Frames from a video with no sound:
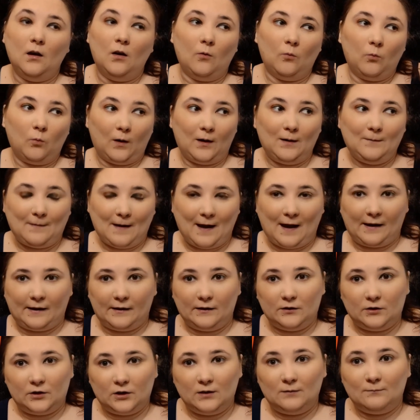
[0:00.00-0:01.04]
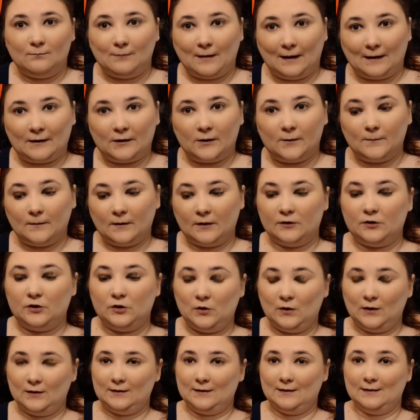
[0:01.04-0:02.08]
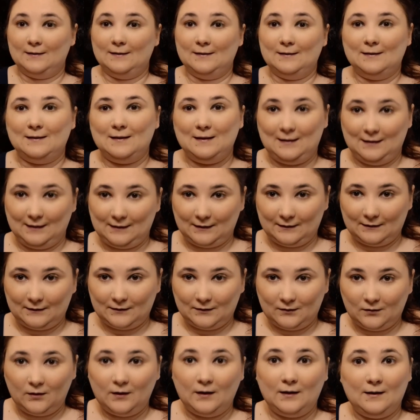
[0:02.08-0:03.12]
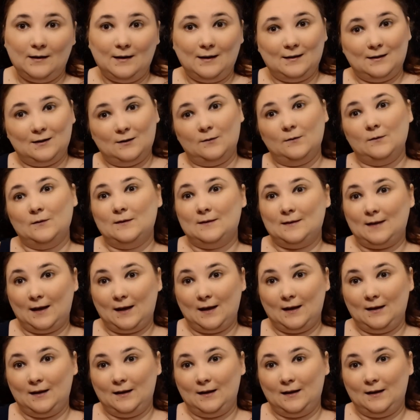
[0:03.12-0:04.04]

white packaging better, because you get to see it. Yes, it'll stain